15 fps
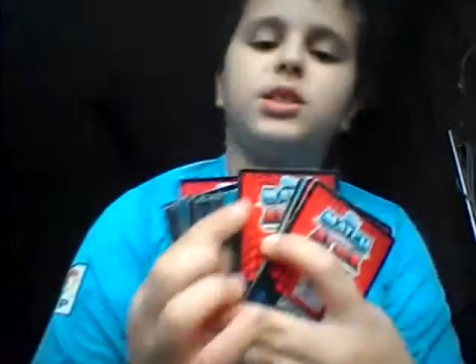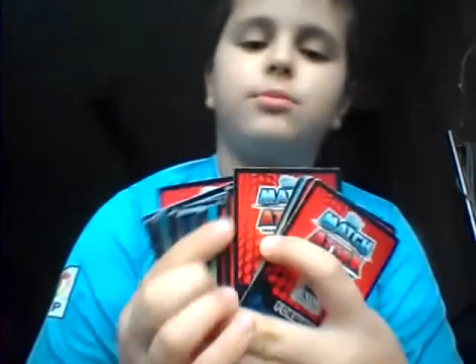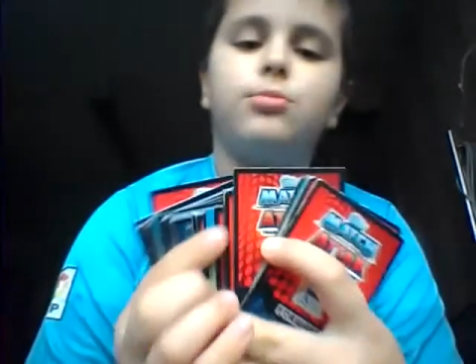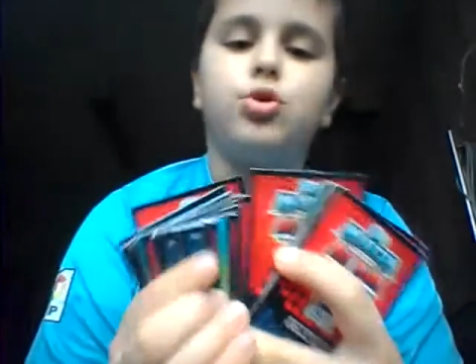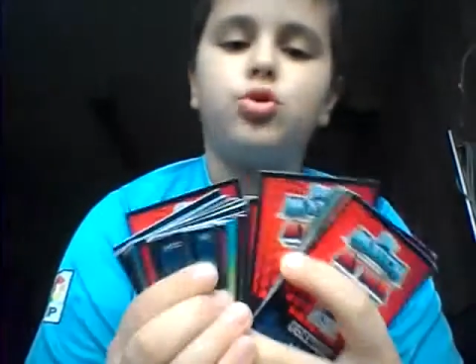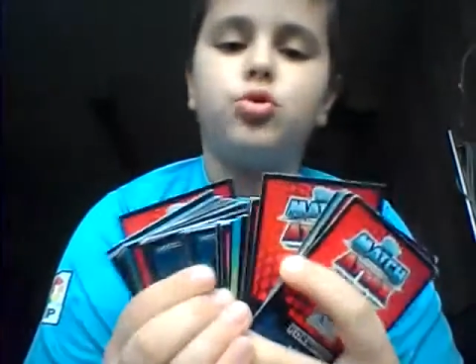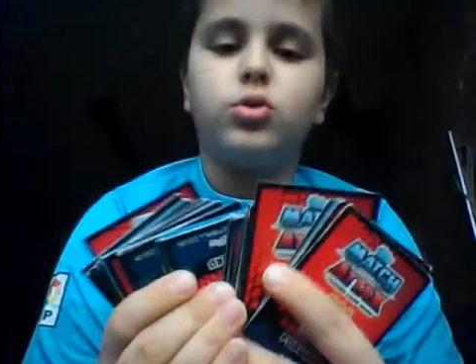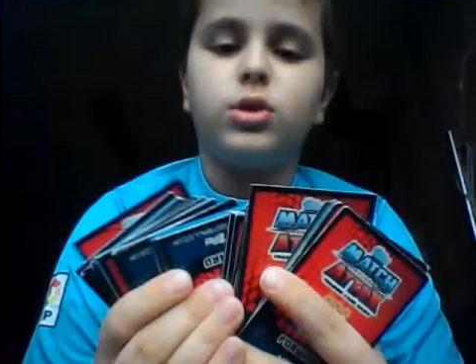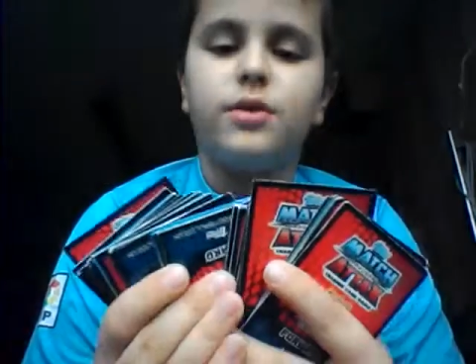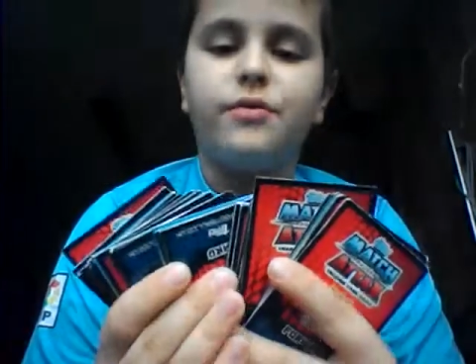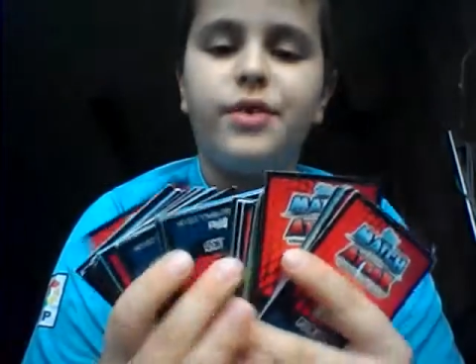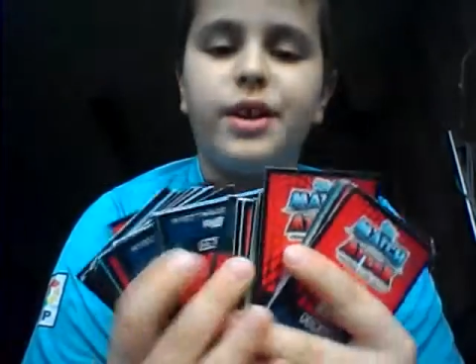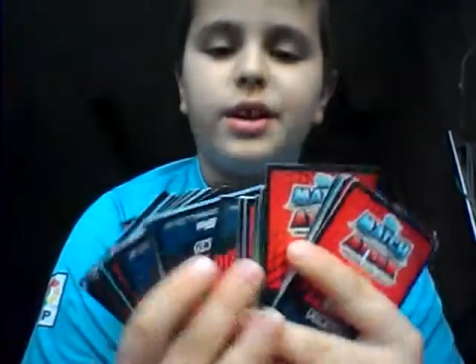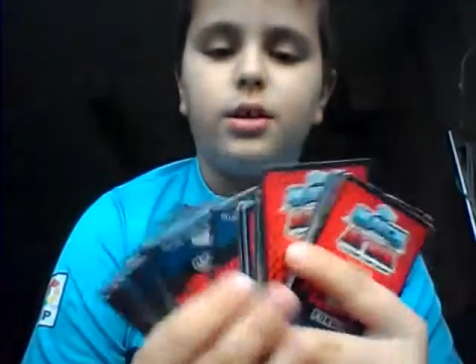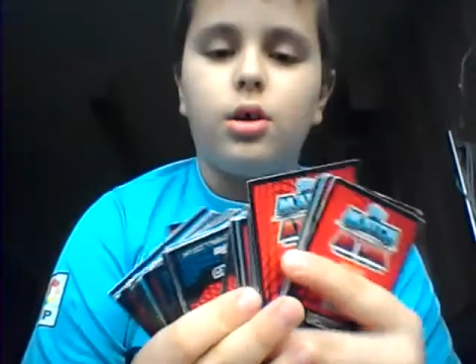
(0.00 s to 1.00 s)
them sure they're
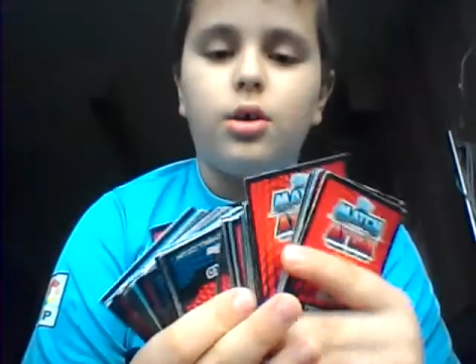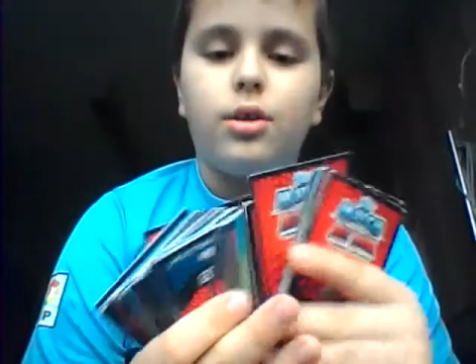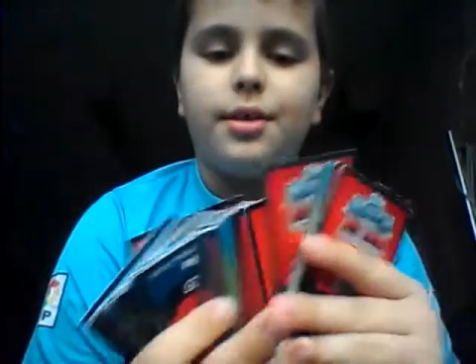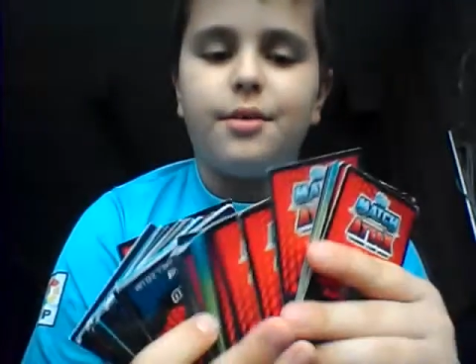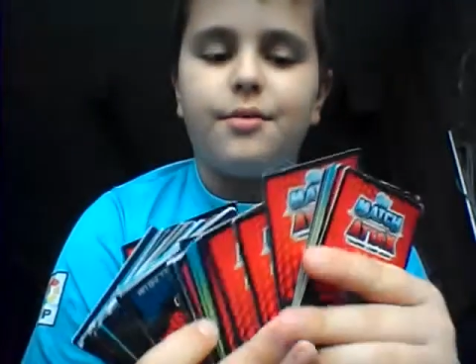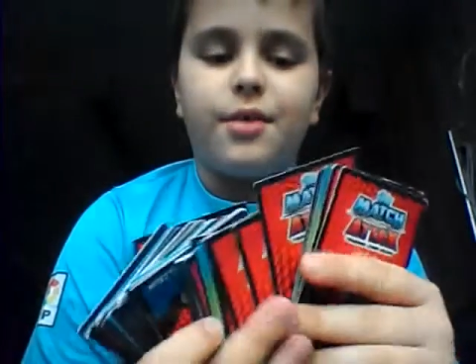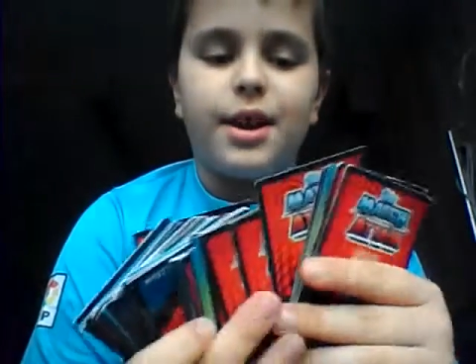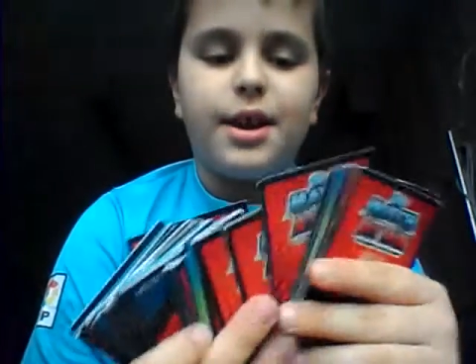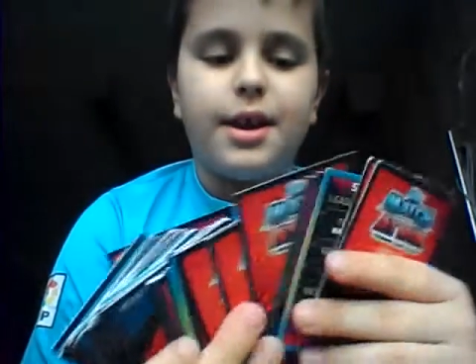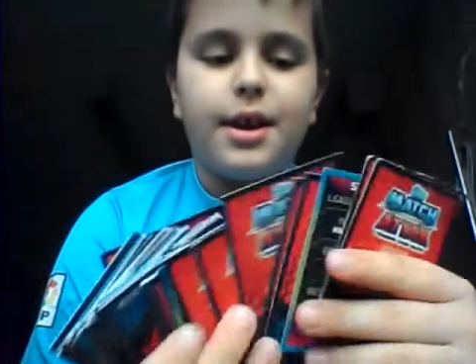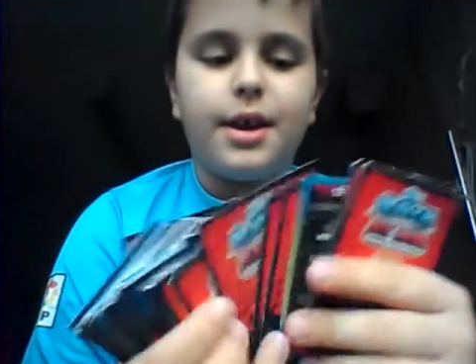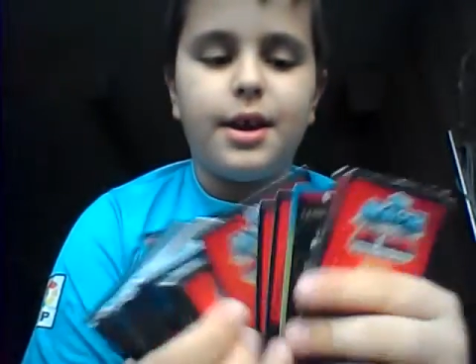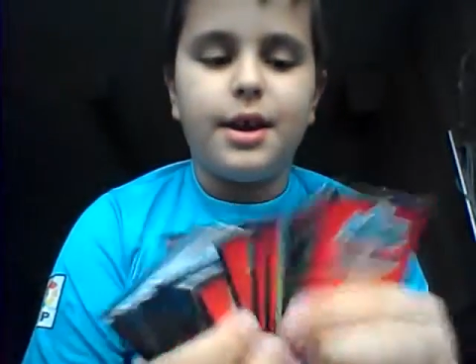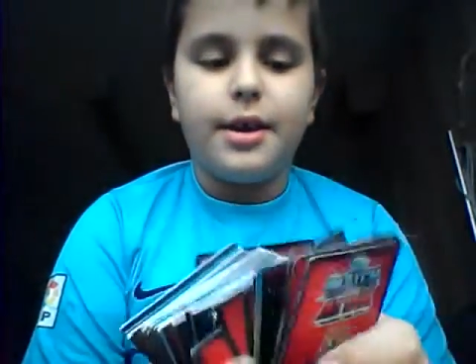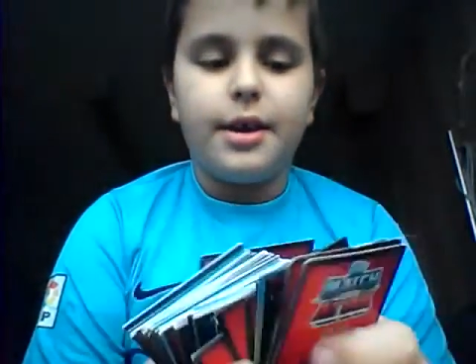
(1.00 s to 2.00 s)
real, the right
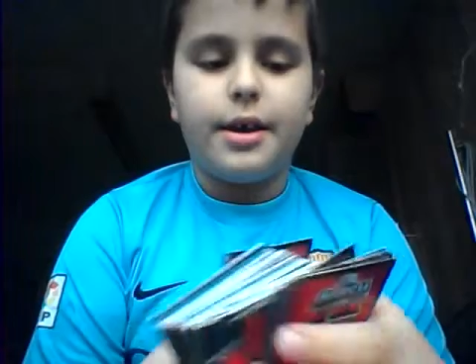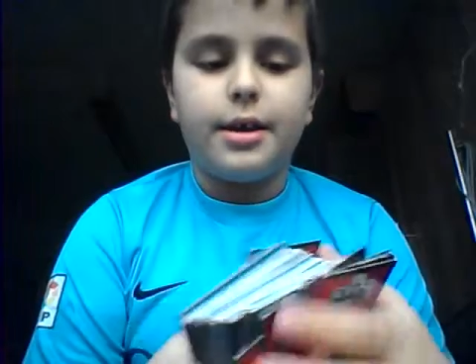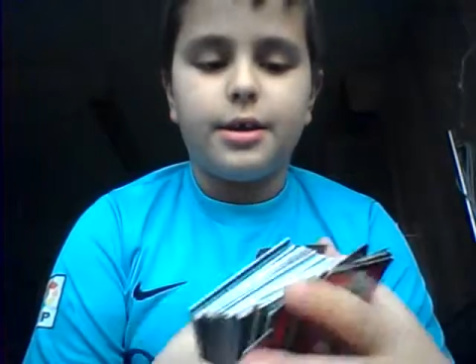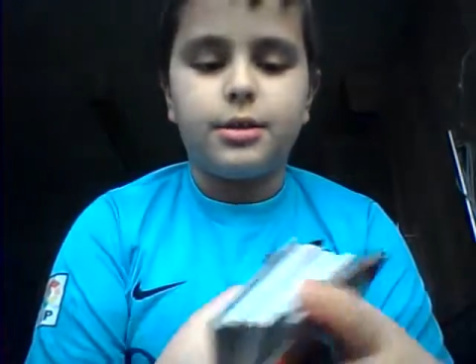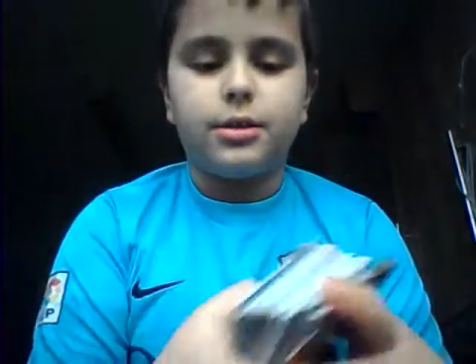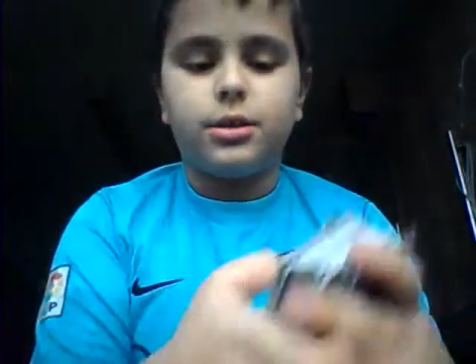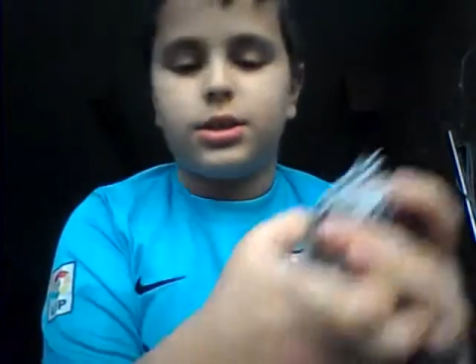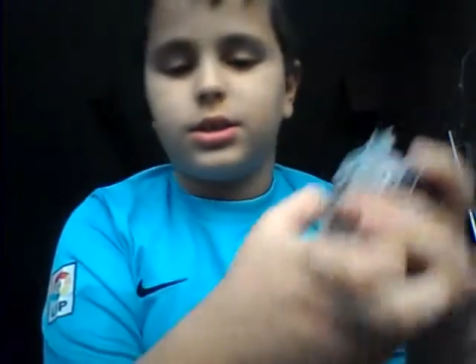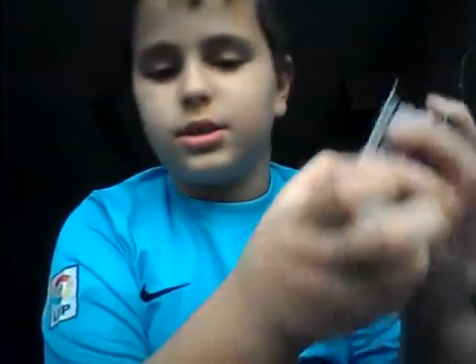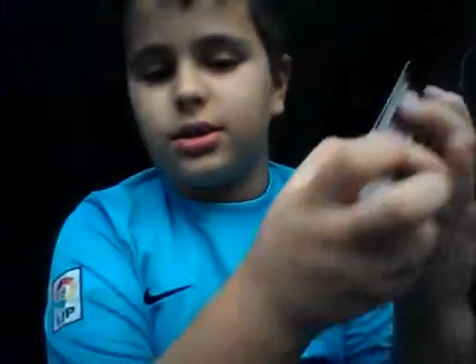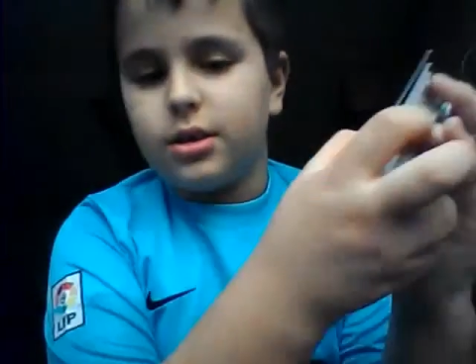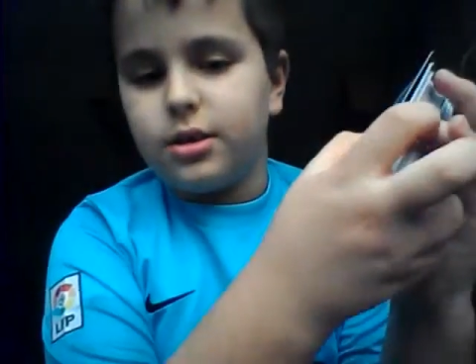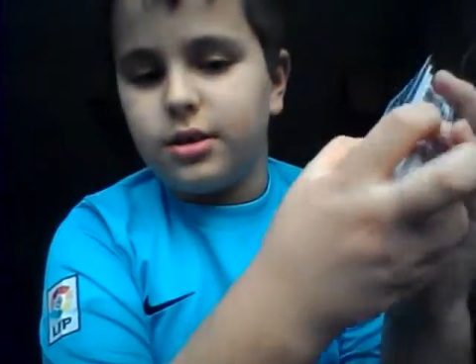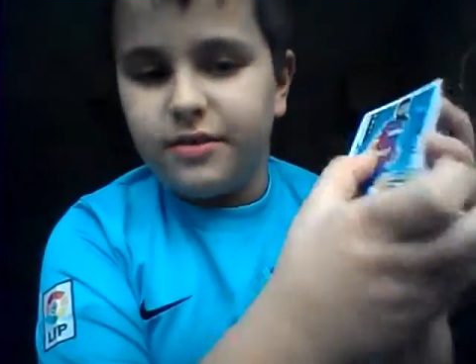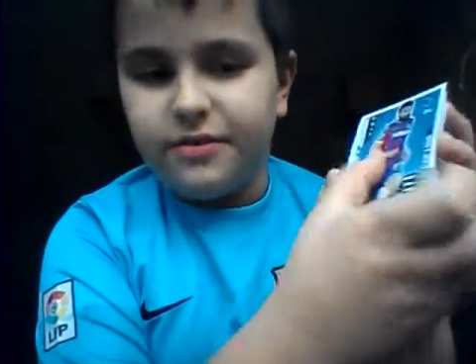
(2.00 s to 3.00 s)
here and
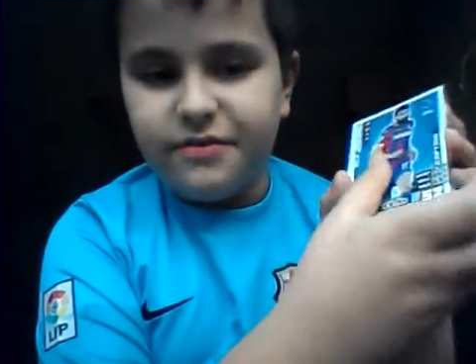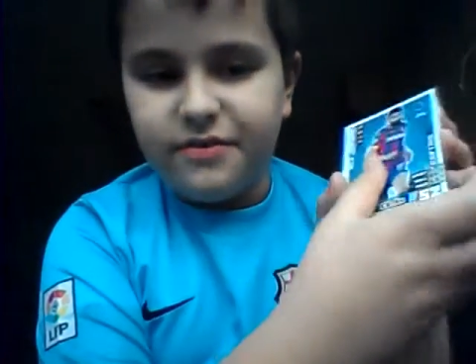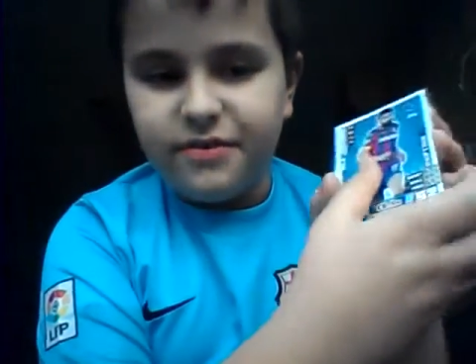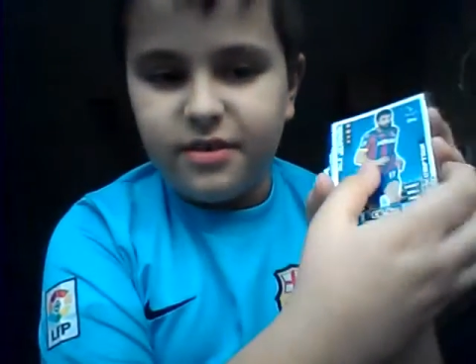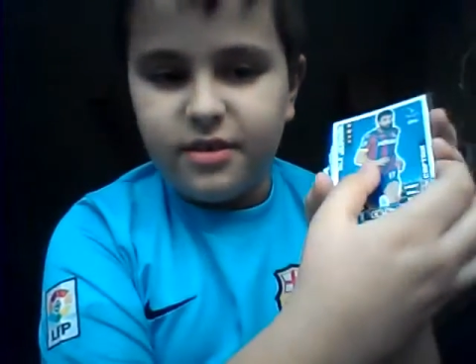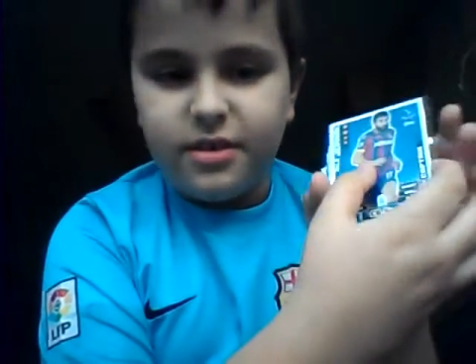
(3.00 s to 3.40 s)
stuff.